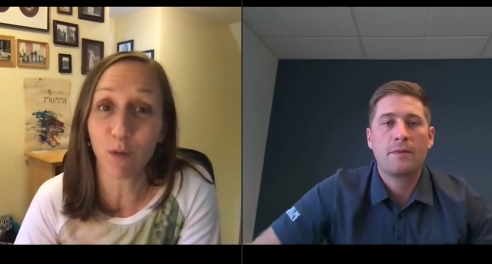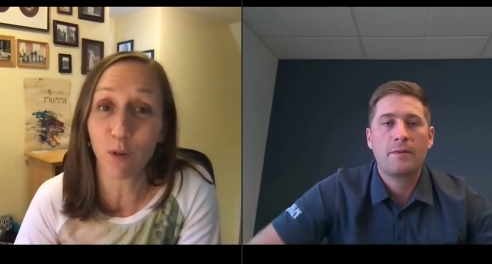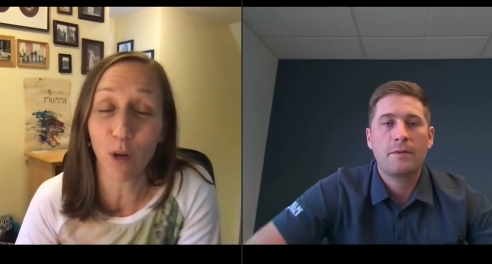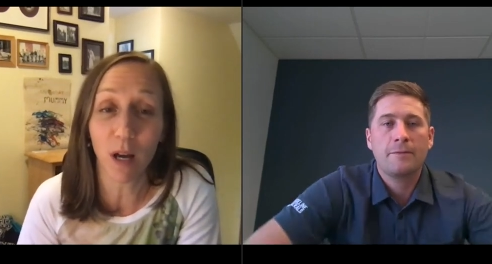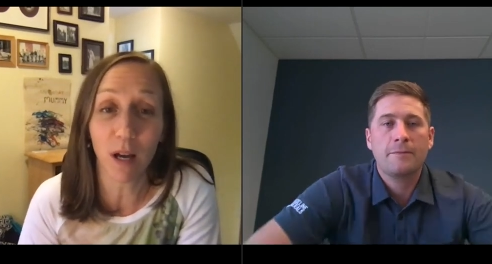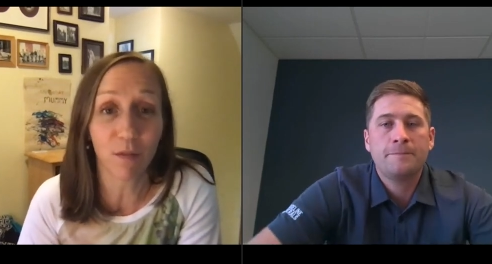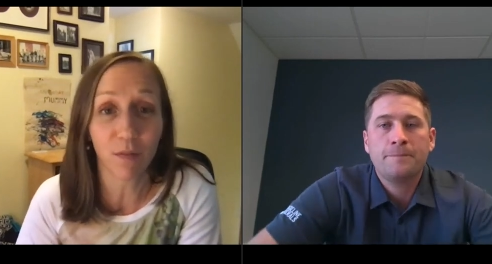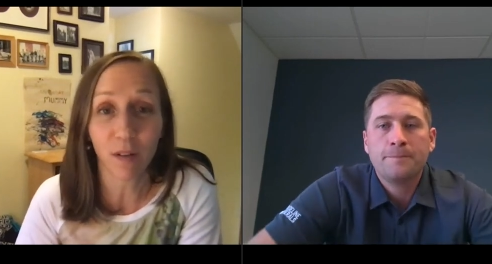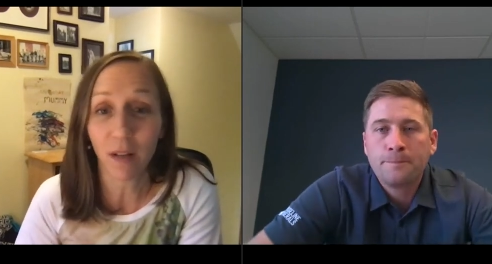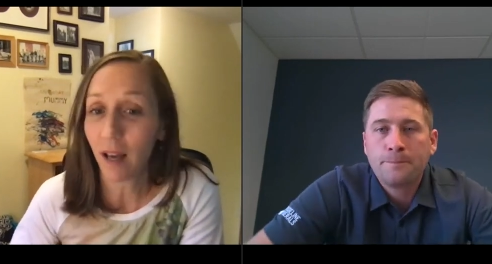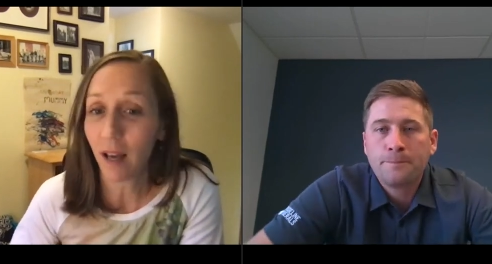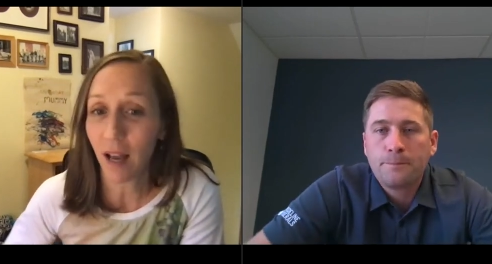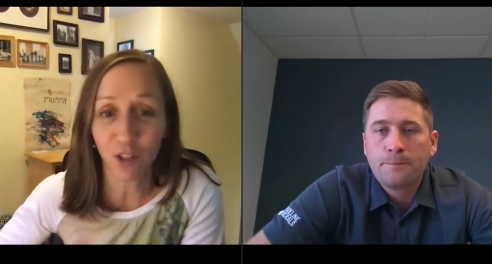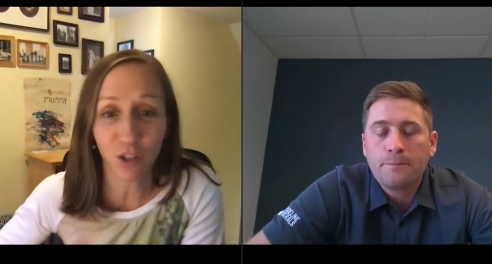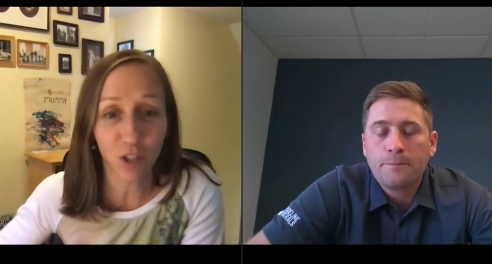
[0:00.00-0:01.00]
Speaker 1: If you have
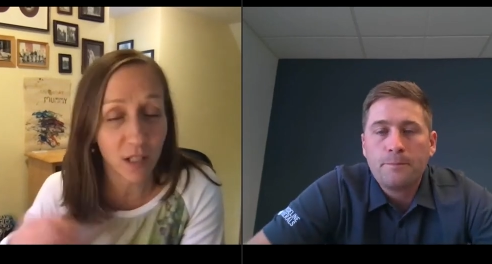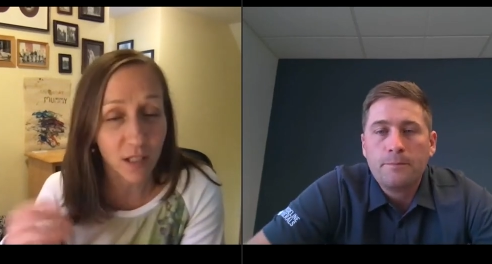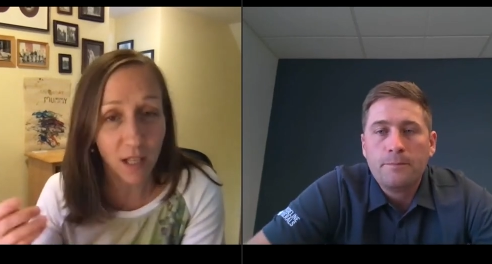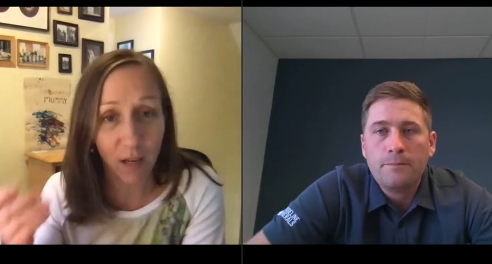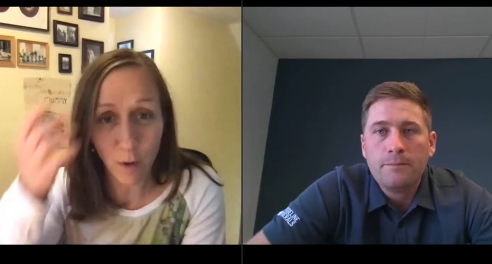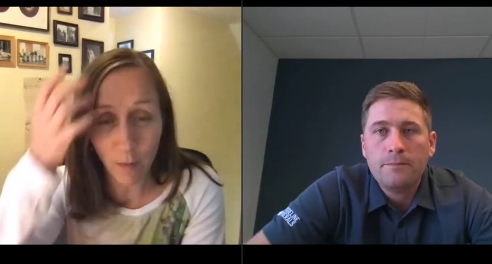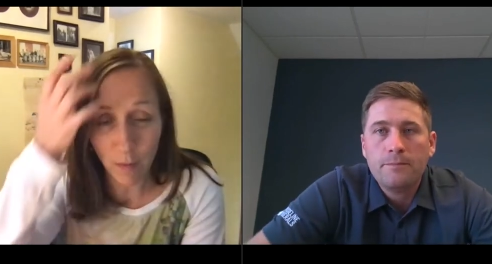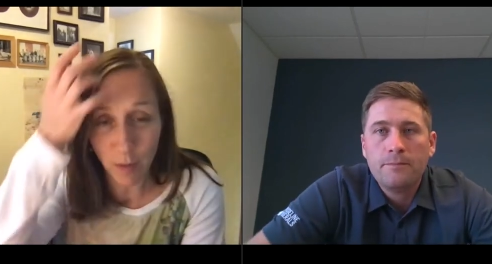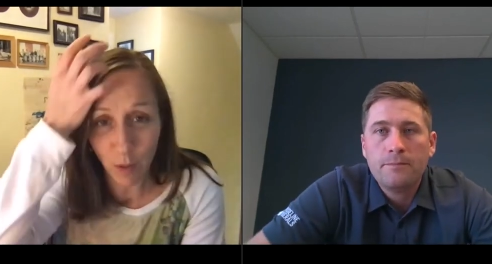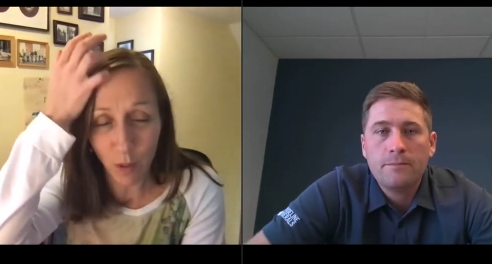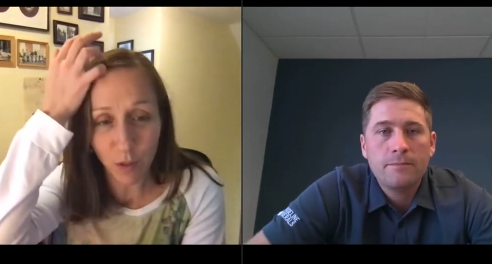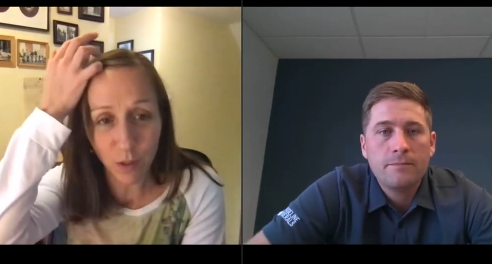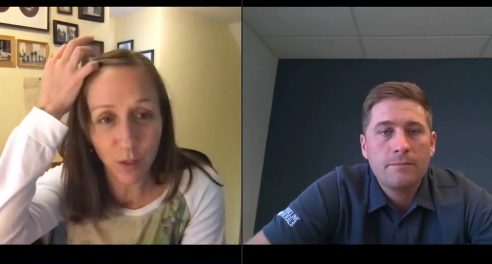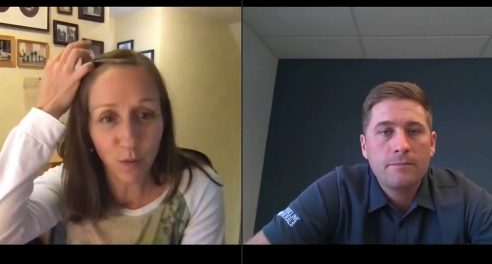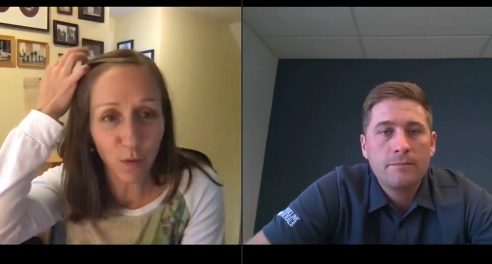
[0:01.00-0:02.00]
as Chad said, if you have any
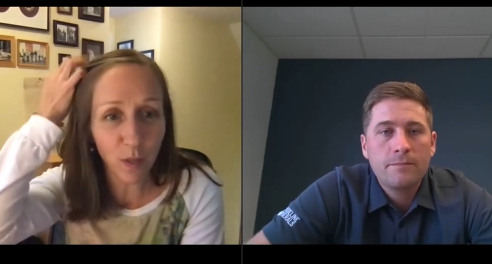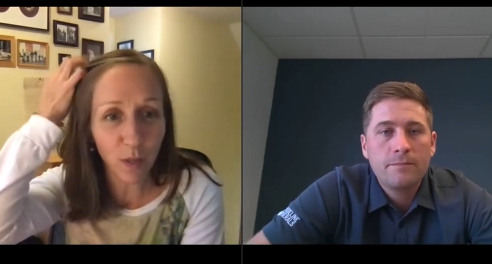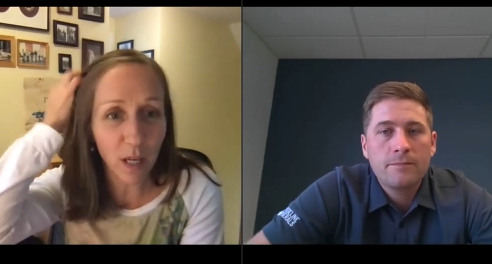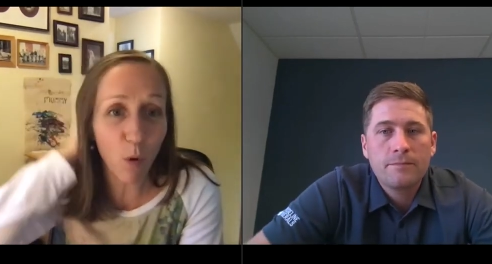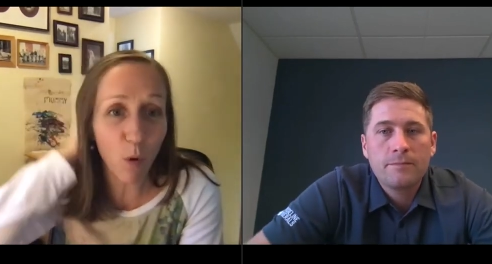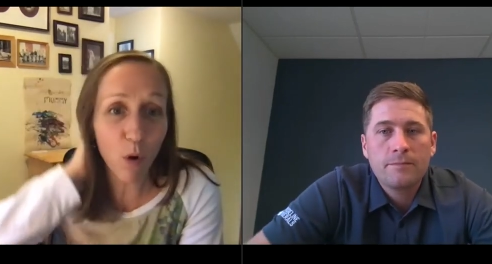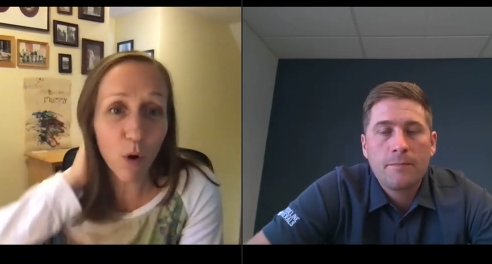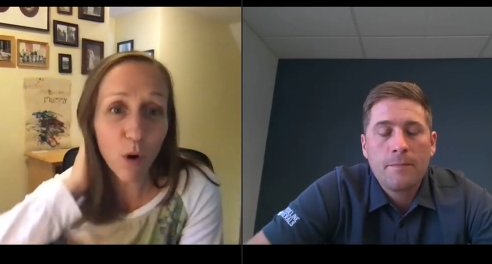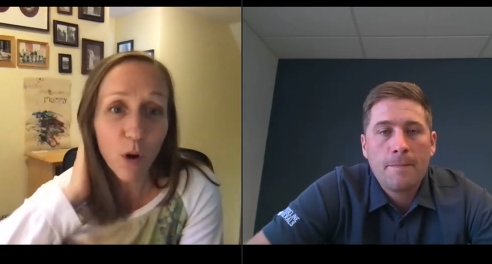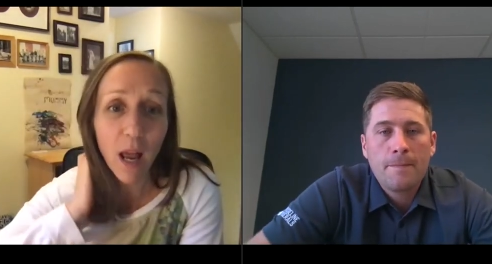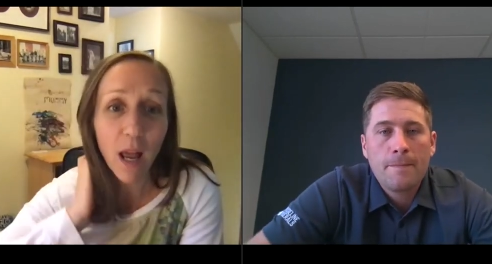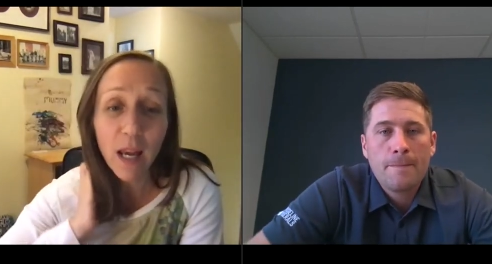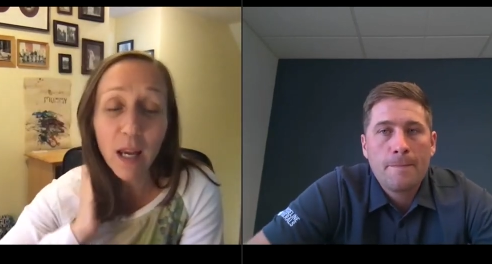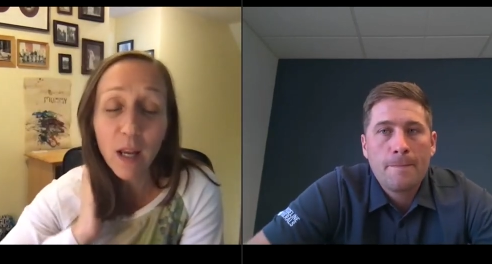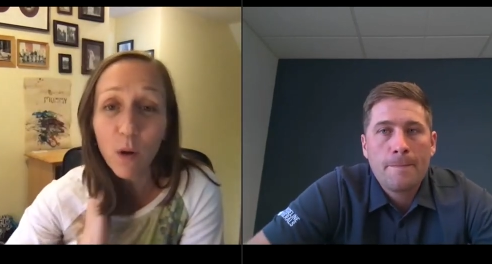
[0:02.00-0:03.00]
questions for him or
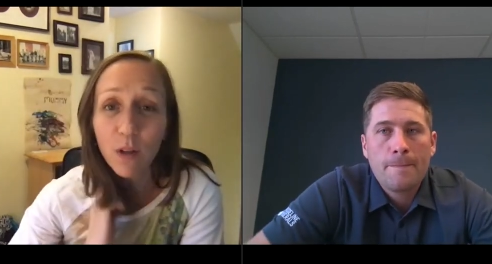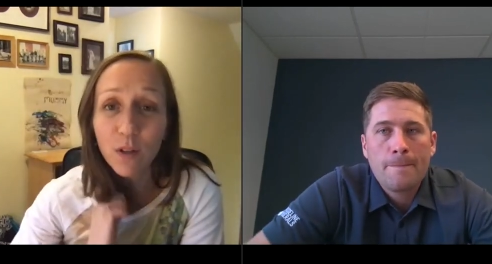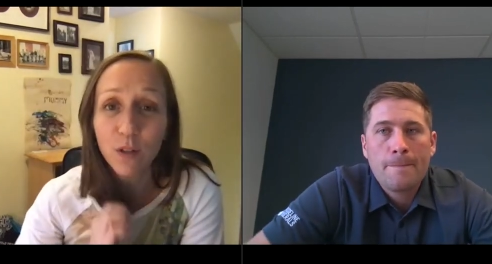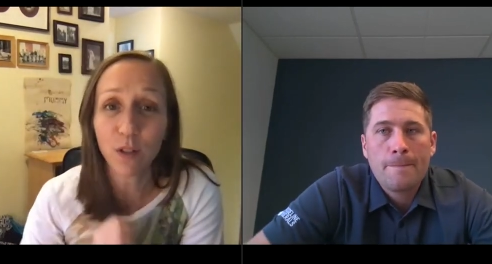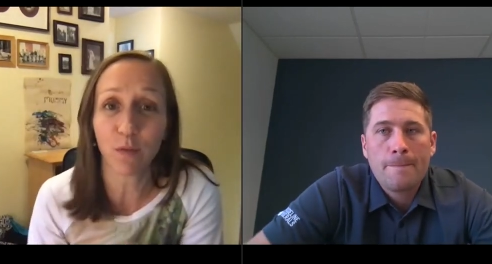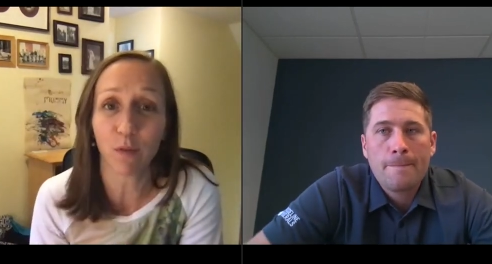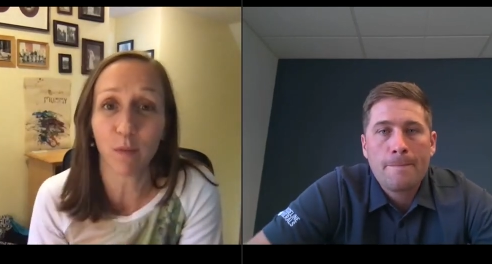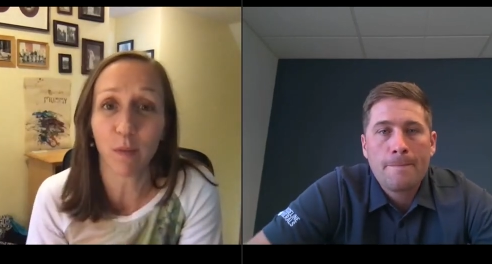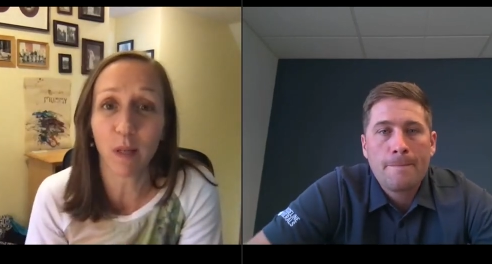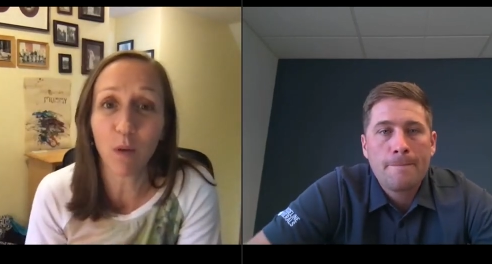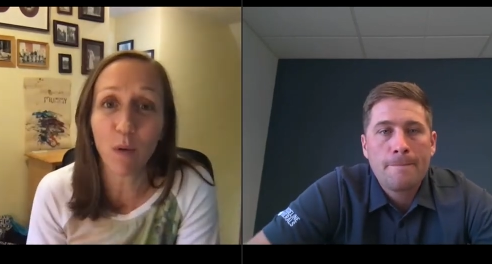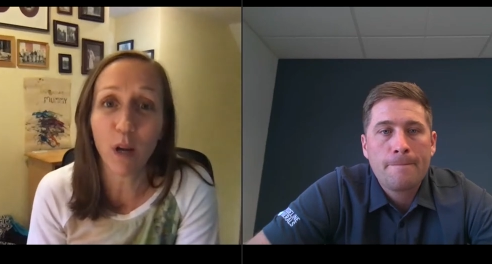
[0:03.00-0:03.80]
any questions for me,